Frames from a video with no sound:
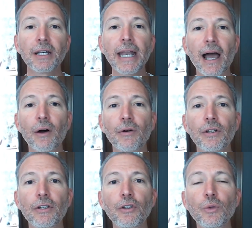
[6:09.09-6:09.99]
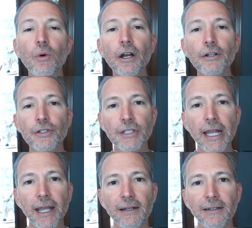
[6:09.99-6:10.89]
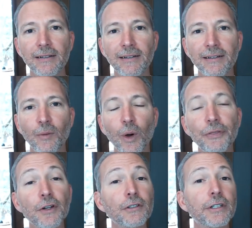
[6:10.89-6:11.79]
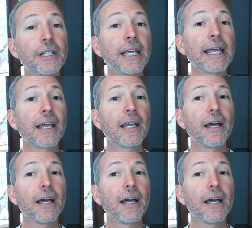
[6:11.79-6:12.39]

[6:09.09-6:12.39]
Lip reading: Now, you understand what they're looking